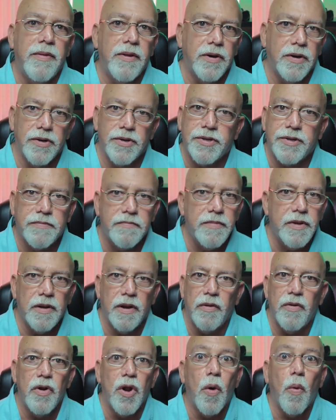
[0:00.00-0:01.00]
there's,
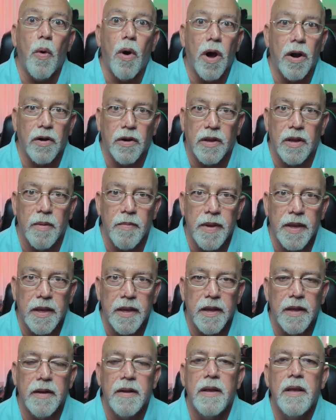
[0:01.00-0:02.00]
no water coming
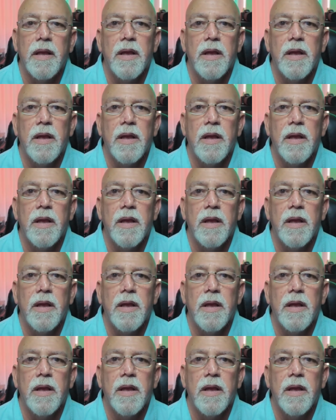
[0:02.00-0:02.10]
in.